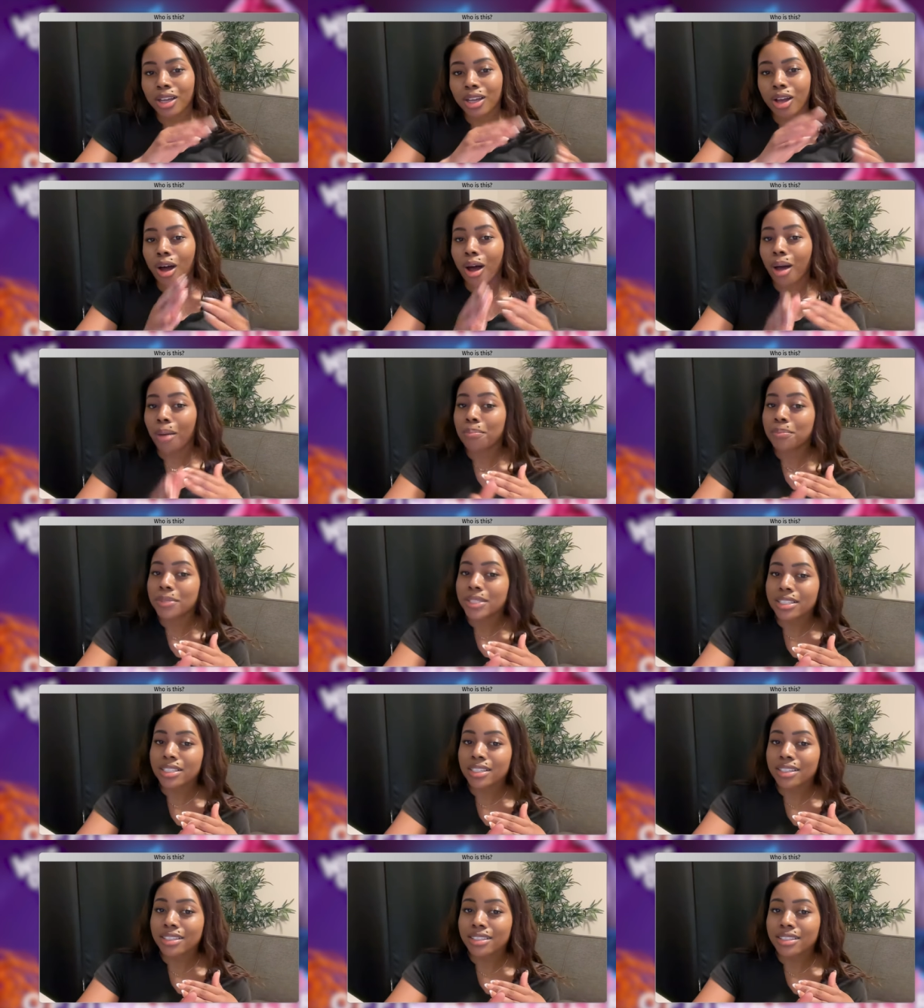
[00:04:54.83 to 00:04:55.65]

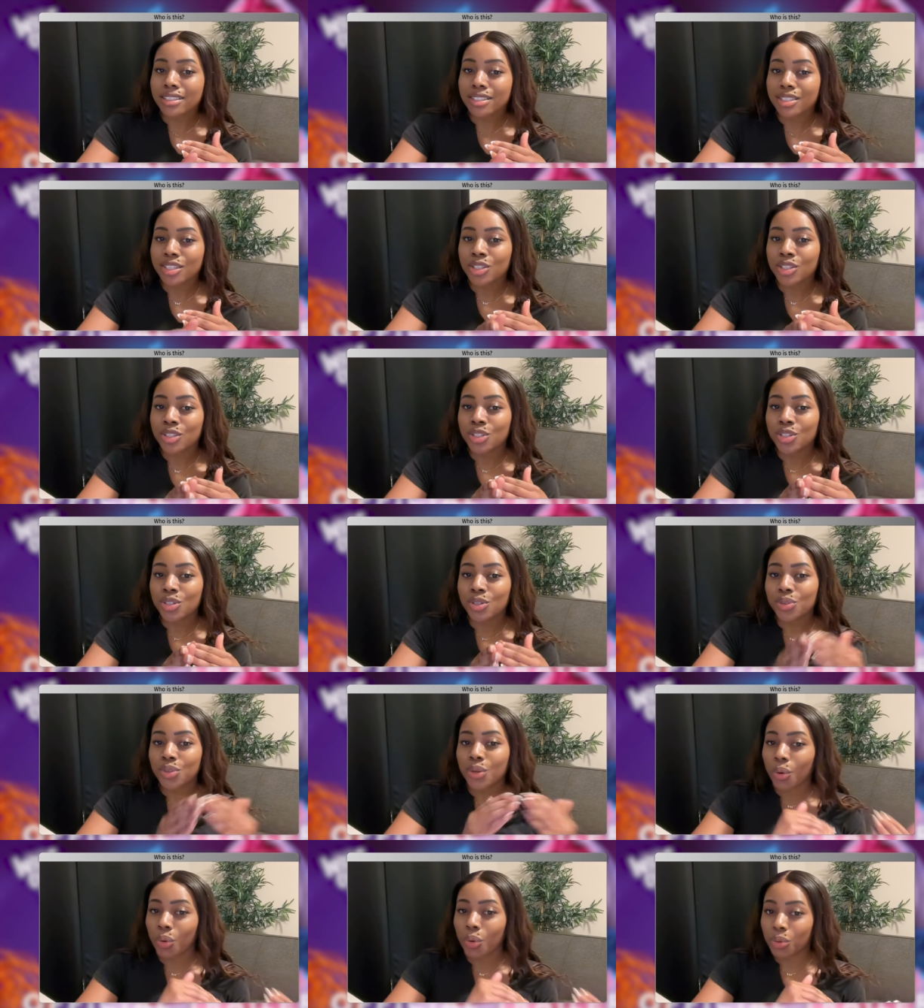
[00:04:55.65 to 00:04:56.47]
opposites to the
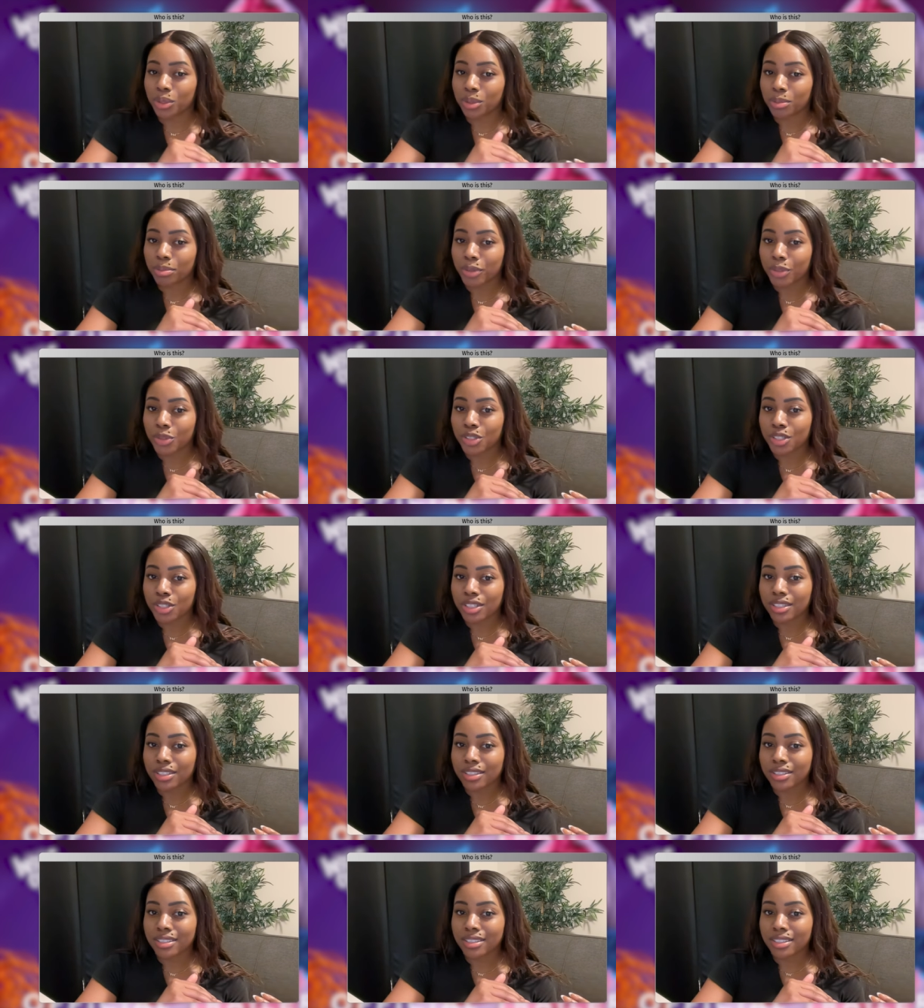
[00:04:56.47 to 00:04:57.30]
old
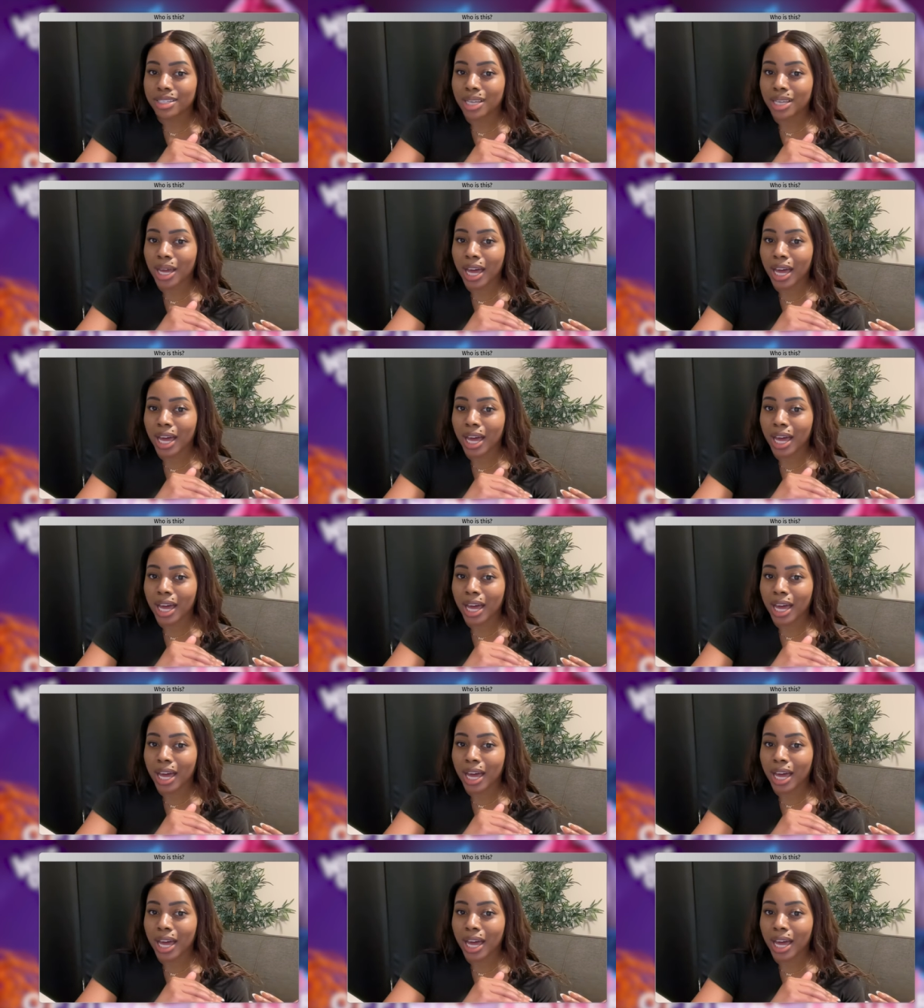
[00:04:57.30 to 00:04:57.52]
emotions.